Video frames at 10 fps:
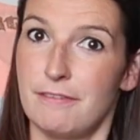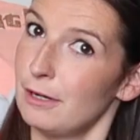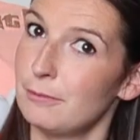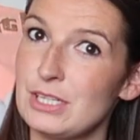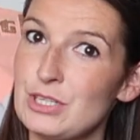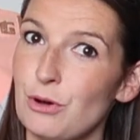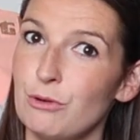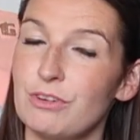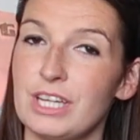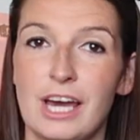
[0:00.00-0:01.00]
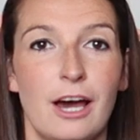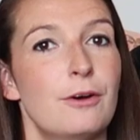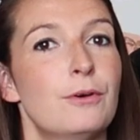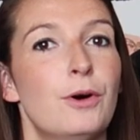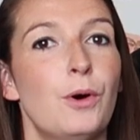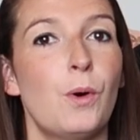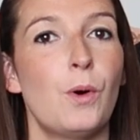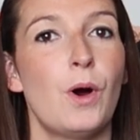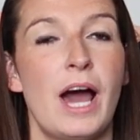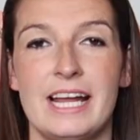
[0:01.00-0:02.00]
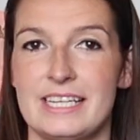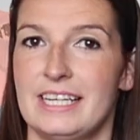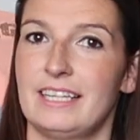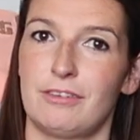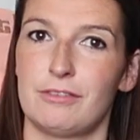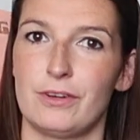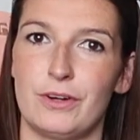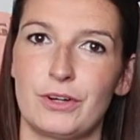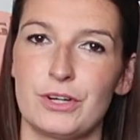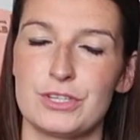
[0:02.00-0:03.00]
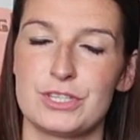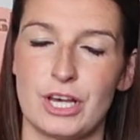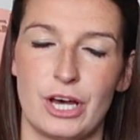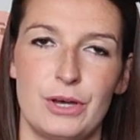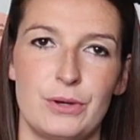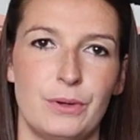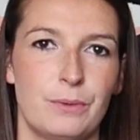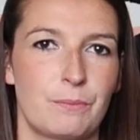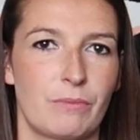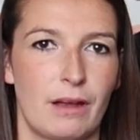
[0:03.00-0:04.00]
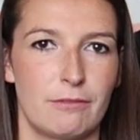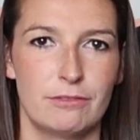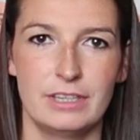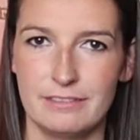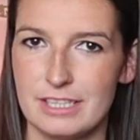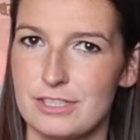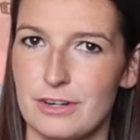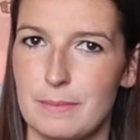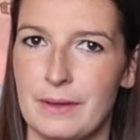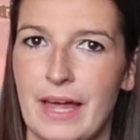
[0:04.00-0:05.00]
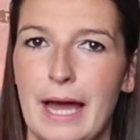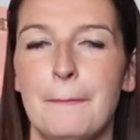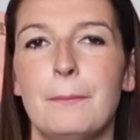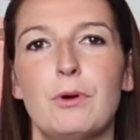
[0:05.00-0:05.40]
film this haul video or edit another vlog, so I'm really sorry about that.